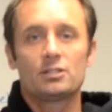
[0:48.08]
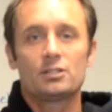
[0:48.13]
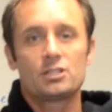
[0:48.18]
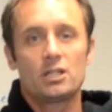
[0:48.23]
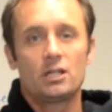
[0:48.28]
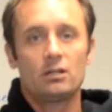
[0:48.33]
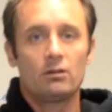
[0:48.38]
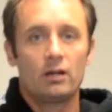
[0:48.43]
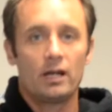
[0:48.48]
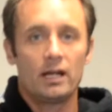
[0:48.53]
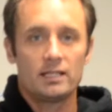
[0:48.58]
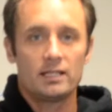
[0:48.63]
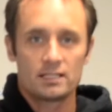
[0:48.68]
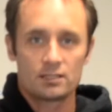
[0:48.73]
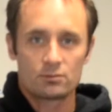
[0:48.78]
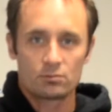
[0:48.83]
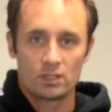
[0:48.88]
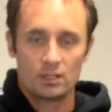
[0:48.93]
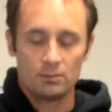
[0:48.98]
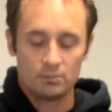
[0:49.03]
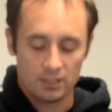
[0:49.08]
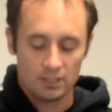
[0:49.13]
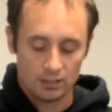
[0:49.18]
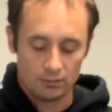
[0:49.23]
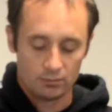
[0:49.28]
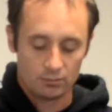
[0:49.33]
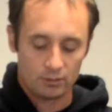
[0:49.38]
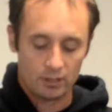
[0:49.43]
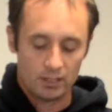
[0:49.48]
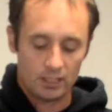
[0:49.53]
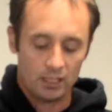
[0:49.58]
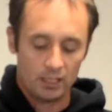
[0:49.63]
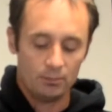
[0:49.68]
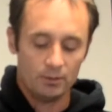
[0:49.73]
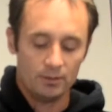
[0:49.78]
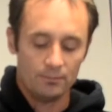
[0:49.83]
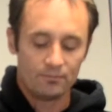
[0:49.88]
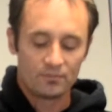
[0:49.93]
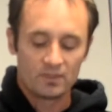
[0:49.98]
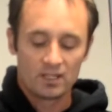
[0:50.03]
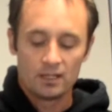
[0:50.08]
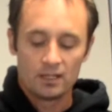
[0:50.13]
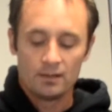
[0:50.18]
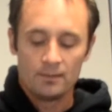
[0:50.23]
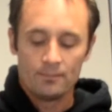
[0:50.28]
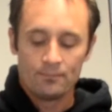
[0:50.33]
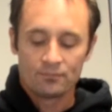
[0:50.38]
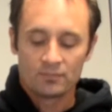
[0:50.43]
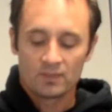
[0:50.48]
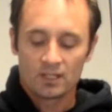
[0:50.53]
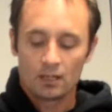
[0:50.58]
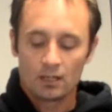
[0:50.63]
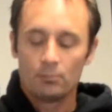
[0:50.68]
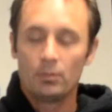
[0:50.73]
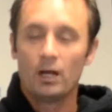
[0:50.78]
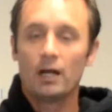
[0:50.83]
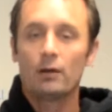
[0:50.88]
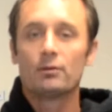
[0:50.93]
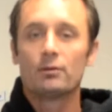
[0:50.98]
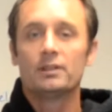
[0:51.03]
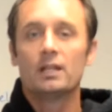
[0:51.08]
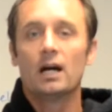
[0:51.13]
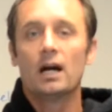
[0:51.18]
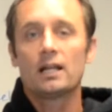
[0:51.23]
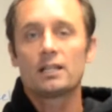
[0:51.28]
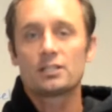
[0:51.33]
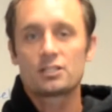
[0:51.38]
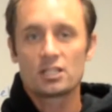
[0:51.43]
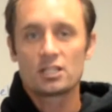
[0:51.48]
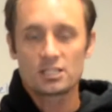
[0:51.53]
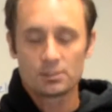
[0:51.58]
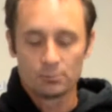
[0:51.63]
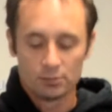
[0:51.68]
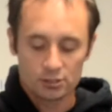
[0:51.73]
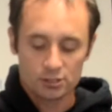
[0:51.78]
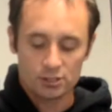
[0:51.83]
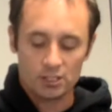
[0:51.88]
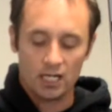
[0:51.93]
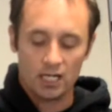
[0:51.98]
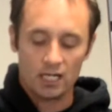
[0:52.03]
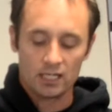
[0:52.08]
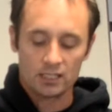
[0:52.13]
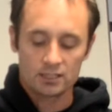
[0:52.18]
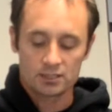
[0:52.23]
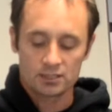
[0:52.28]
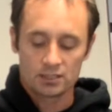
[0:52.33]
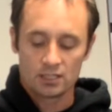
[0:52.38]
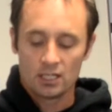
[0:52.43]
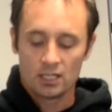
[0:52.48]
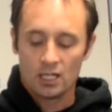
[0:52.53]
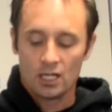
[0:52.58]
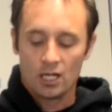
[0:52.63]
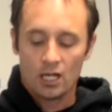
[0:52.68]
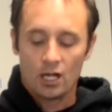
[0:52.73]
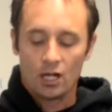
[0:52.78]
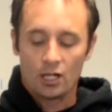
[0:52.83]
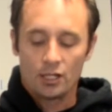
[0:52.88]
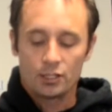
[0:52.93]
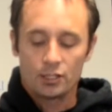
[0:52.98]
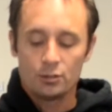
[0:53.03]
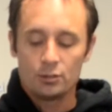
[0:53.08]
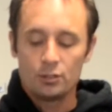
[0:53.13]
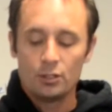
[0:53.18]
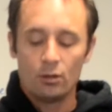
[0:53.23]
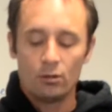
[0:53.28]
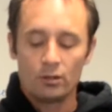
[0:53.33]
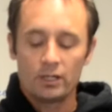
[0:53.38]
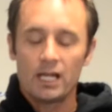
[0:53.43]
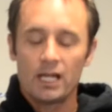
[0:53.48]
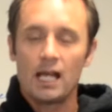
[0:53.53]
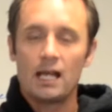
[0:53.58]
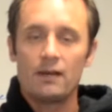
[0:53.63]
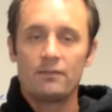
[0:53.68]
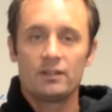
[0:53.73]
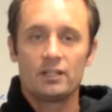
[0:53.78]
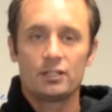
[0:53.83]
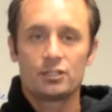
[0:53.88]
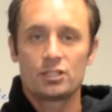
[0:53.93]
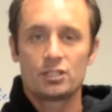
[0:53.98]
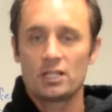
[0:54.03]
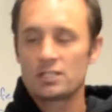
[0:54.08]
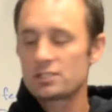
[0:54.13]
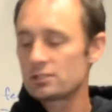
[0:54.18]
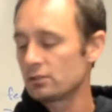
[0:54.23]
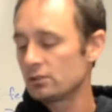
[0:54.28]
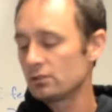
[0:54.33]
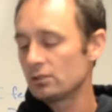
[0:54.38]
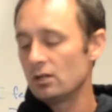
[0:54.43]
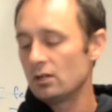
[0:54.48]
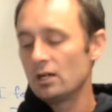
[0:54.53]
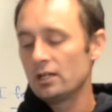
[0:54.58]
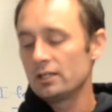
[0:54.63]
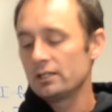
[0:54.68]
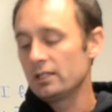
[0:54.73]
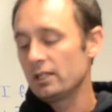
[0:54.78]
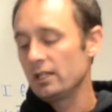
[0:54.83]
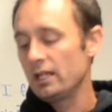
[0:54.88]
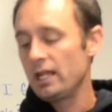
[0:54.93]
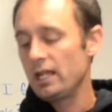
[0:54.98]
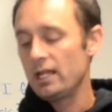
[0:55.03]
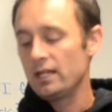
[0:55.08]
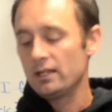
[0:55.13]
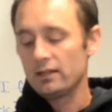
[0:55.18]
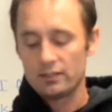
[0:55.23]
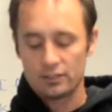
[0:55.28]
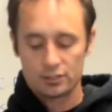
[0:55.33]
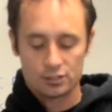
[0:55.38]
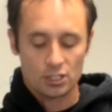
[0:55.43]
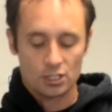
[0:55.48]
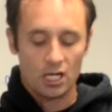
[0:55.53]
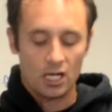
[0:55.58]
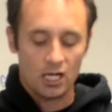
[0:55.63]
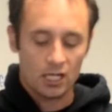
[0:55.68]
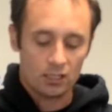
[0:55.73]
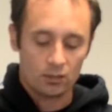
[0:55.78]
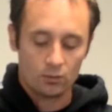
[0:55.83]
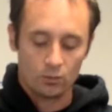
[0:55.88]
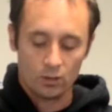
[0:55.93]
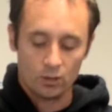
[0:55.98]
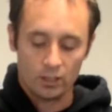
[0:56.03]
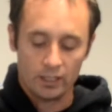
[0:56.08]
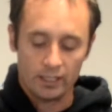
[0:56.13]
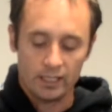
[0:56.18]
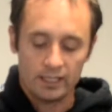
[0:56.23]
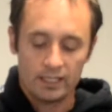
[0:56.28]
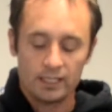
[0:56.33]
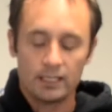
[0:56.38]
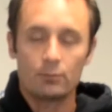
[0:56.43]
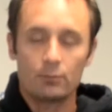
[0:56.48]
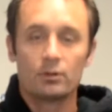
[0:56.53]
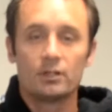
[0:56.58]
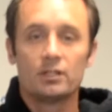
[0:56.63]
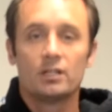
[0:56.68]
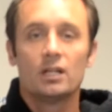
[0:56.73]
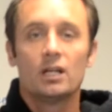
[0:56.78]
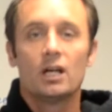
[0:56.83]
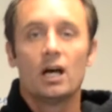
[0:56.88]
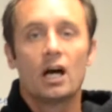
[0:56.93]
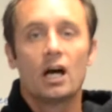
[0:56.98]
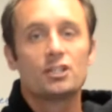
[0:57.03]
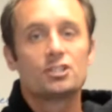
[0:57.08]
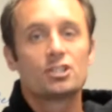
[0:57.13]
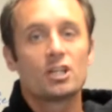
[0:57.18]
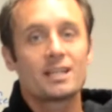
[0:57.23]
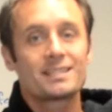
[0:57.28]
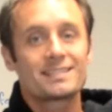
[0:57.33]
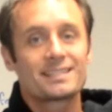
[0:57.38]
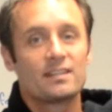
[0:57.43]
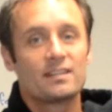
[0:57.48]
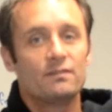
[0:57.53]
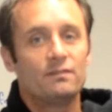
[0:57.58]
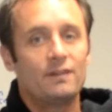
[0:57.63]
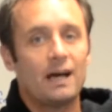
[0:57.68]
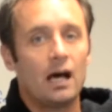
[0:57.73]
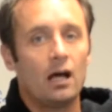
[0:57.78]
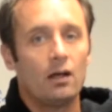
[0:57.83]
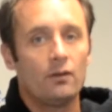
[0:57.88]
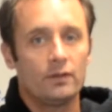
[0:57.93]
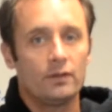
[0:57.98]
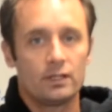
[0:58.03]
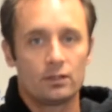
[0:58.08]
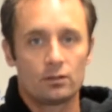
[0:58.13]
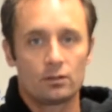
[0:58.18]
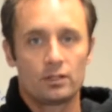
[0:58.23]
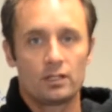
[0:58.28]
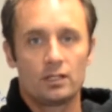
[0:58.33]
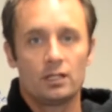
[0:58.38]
JRIs, that's what I'm dealing with right now. But with non-adjustable shocks, you don't have an adjuster on the end of the shock or anything that would adjust the valving or